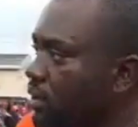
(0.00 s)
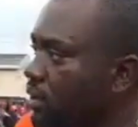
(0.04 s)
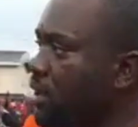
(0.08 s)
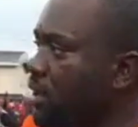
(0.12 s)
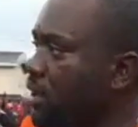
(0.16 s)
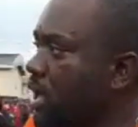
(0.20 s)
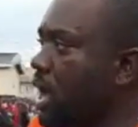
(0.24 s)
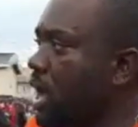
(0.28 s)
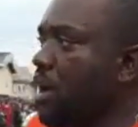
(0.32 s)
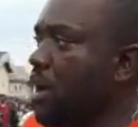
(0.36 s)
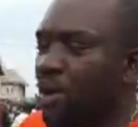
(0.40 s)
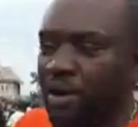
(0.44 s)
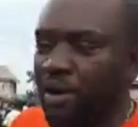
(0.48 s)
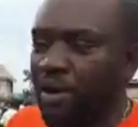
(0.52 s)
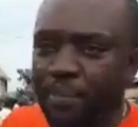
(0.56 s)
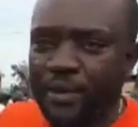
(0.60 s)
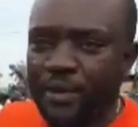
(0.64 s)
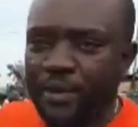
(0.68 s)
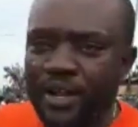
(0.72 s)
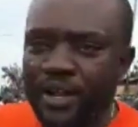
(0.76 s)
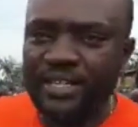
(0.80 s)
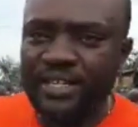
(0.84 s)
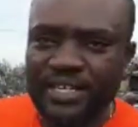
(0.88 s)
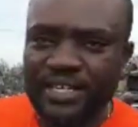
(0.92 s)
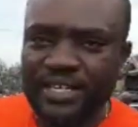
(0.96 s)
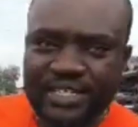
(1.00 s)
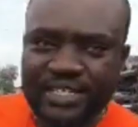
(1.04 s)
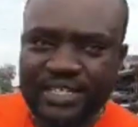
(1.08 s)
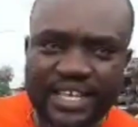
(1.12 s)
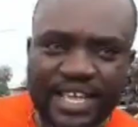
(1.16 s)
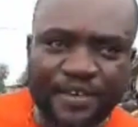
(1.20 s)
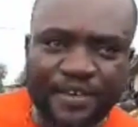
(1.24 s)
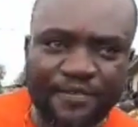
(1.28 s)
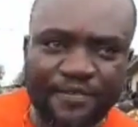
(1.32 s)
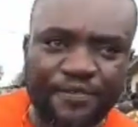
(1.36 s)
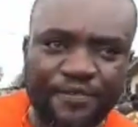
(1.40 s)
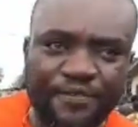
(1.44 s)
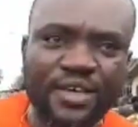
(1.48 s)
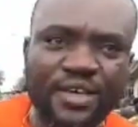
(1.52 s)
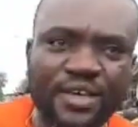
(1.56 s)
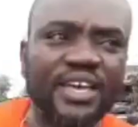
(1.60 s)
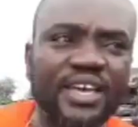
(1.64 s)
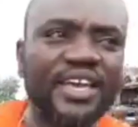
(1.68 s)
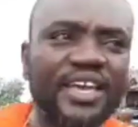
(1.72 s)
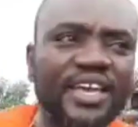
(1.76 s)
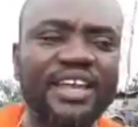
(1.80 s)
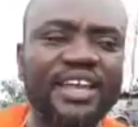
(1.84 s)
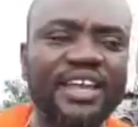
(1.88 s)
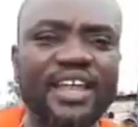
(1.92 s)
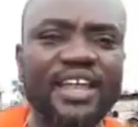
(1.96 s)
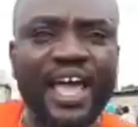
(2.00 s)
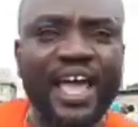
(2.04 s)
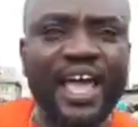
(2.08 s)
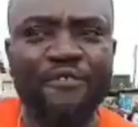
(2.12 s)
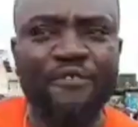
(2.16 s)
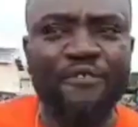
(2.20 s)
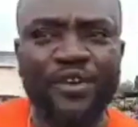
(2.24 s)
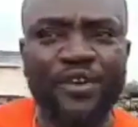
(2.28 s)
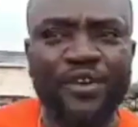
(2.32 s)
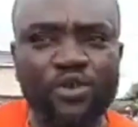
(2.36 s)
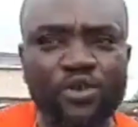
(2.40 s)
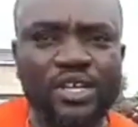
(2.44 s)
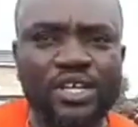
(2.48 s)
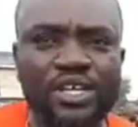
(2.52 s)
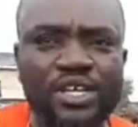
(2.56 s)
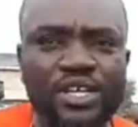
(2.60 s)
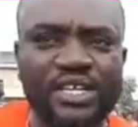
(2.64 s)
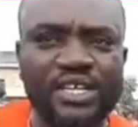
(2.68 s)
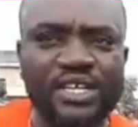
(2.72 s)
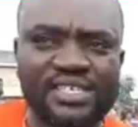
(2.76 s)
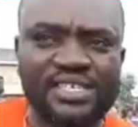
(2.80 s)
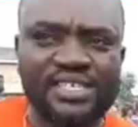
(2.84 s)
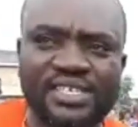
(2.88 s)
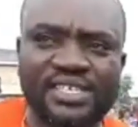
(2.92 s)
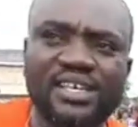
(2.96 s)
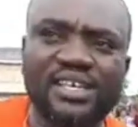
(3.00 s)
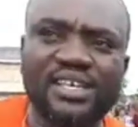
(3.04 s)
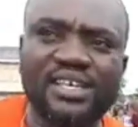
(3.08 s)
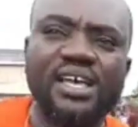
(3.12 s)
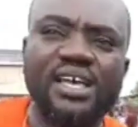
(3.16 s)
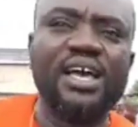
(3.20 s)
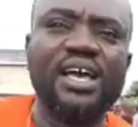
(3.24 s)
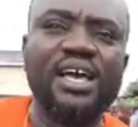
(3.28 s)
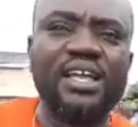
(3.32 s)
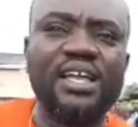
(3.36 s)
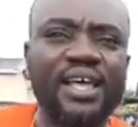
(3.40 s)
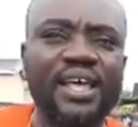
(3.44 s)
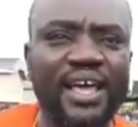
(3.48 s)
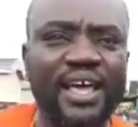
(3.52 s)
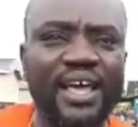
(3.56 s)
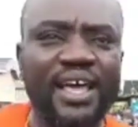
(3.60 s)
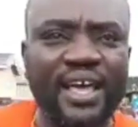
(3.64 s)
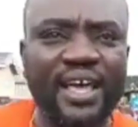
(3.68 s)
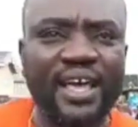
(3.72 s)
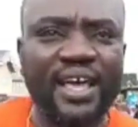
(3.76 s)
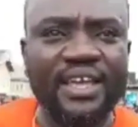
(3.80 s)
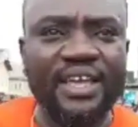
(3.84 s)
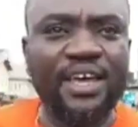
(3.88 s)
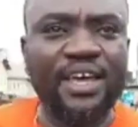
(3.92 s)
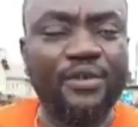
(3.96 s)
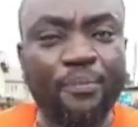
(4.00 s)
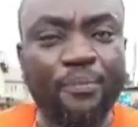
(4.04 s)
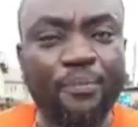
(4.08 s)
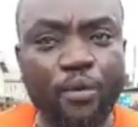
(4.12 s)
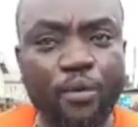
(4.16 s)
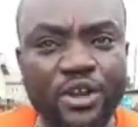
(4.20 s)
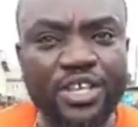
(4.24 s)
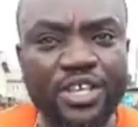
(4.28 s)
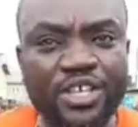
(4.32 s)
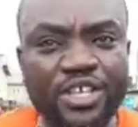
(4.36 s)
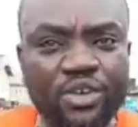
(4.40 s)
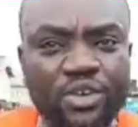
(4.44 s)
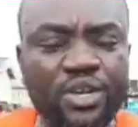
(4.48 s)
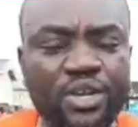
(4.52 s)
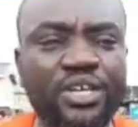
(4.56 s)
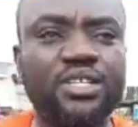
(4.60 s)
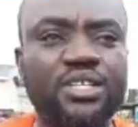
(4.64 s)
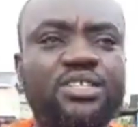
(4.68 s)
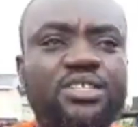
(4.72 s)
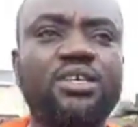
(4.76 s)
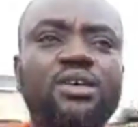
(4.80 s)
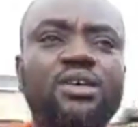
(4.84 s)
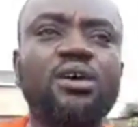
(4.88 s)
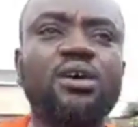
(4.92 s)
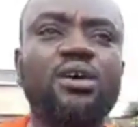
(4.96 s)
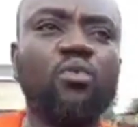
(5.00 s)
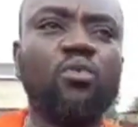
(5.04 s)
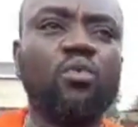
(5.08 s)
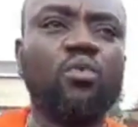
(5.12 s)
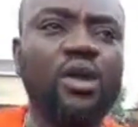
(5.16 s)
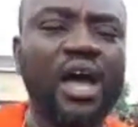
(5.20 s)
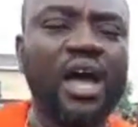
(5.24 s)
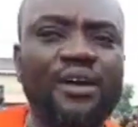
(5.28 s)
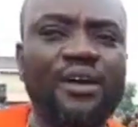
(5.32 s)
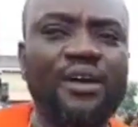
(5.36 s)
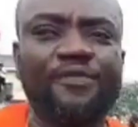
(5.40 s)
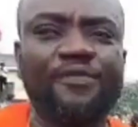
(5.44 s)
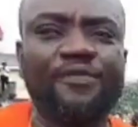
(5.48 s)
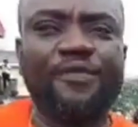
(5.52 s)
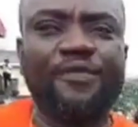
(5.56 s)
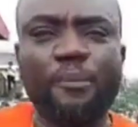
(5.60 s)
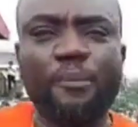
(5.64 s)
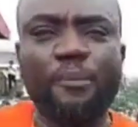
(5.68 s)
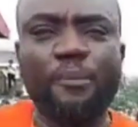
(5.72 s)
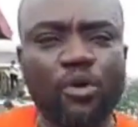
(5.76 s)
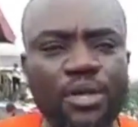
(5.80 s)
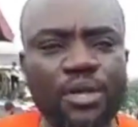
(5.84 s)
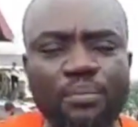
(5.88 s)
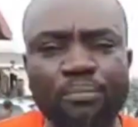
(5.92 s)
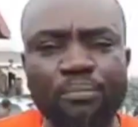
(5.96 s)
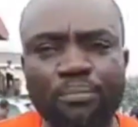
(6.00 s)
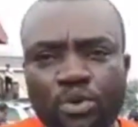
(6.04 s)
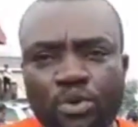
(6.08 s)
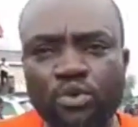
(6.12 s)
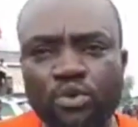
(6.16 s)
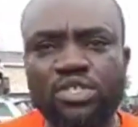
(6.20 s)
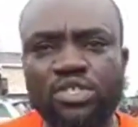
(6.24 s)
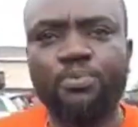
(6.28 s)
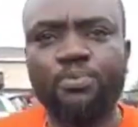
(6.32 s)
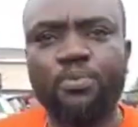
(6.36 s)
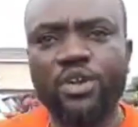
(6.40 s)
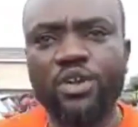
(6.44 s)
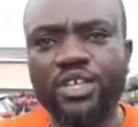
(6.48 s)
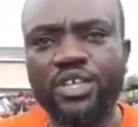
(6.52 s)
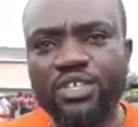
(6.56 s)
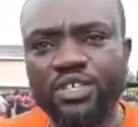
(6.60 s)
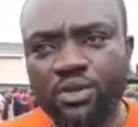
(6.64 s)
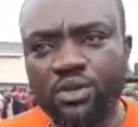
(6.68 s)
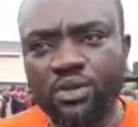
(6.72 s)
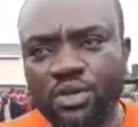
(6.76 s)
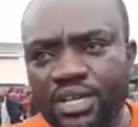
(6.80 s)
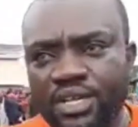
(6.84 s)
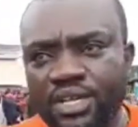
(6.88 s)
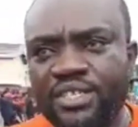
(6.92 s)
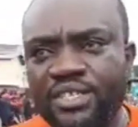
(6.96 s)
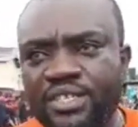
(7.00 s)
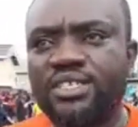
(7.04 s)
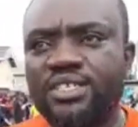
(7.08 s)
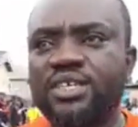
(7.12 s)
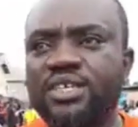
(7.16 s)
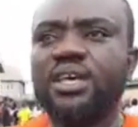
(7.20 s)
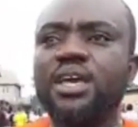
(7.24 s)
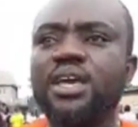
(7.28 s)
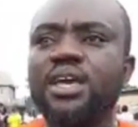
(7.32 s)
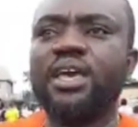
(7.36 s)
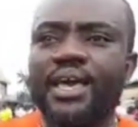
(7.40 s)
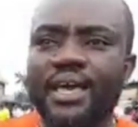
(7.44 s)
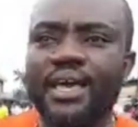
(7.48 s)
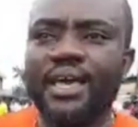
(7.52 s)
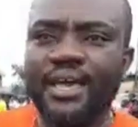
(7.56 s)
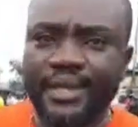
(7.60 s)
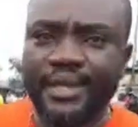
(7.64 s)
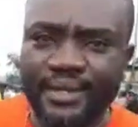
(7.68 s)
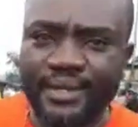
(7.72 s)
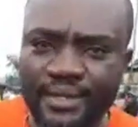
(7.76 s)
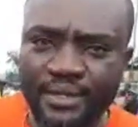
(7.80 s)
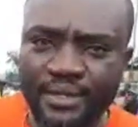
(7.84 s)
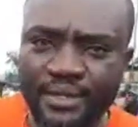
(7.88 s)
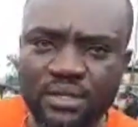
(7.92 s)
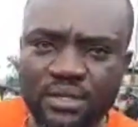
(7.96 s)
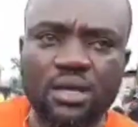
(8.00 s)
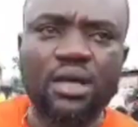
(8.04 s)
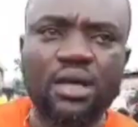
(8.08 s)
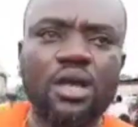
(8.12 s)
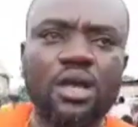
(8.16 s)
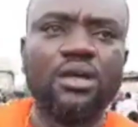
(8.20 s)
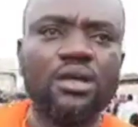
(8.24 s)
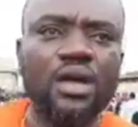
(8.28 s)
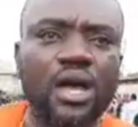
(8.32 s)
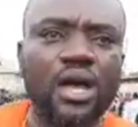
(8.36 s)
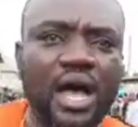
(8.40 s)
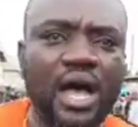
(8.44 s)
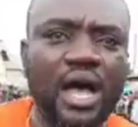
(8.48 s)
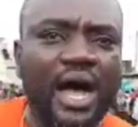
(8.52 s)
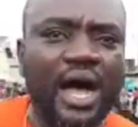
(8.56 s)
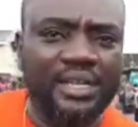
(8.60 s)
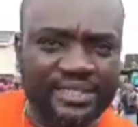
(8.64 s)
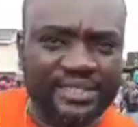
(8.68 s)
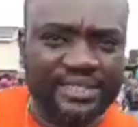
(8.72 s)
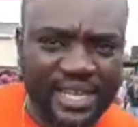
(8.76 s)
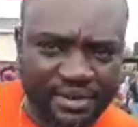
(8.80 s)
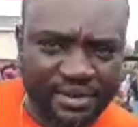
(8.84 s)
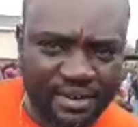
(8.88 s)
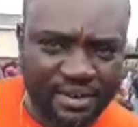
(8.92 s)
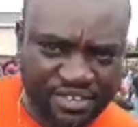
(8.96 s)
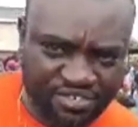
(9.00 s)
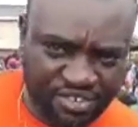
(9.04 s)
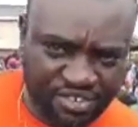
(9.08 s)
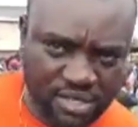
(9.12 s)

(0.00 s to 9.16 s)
representative in every unit and in every polling unit. We have different polling booths, polling units in our territory.